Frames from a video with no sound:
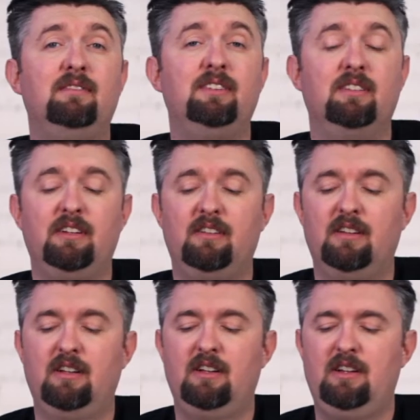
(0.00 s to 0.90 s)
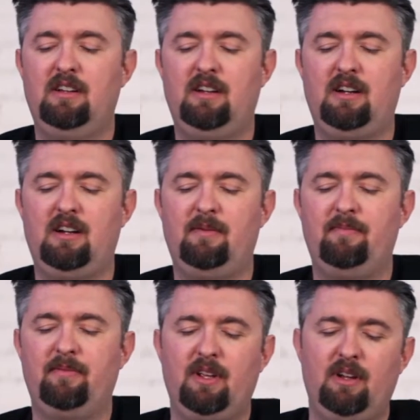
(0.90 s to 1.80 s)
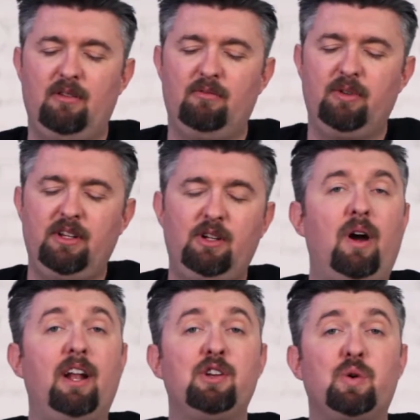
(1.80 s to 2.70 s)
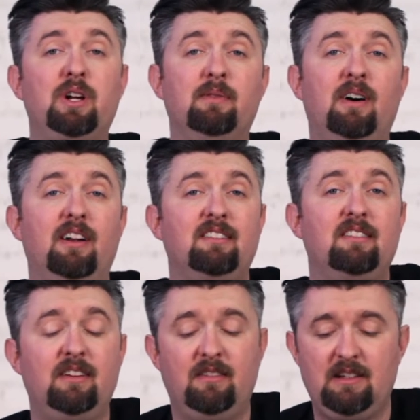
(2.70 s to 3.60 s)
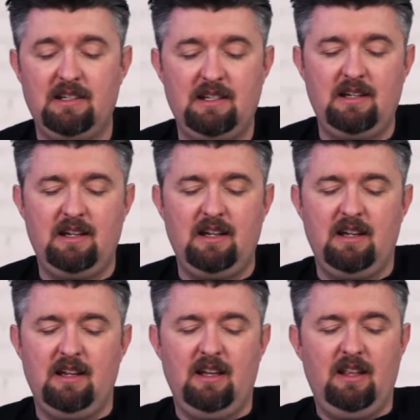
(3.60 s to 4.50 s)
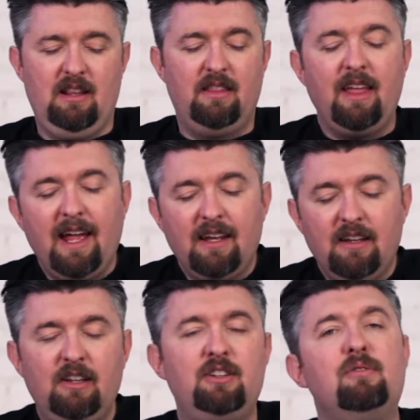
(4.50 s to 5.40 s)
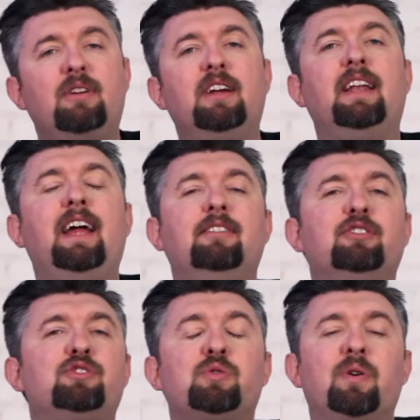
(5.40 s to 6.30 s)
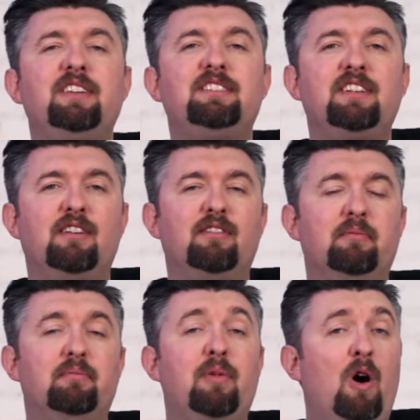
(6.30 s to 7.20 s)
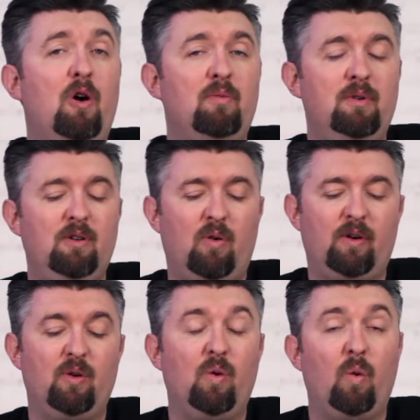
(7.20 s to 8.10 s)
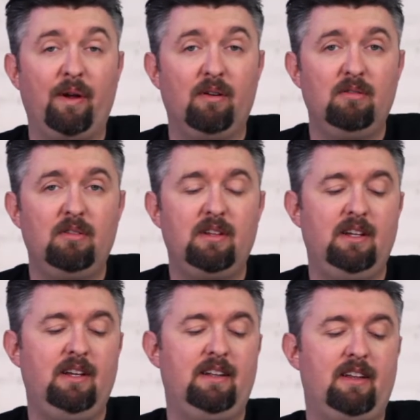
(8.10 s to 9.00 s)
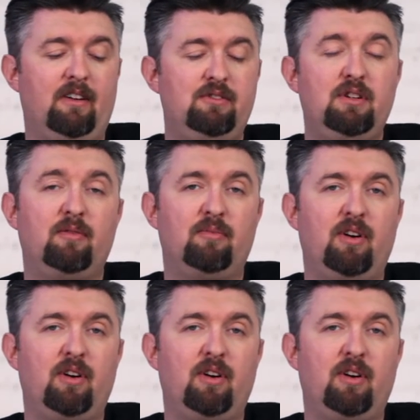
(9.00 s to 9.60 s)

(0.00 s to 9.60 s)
feeling. Um, really quite enjoyable, honestly. Then you can have your choice of a balm or an oil, and there are two different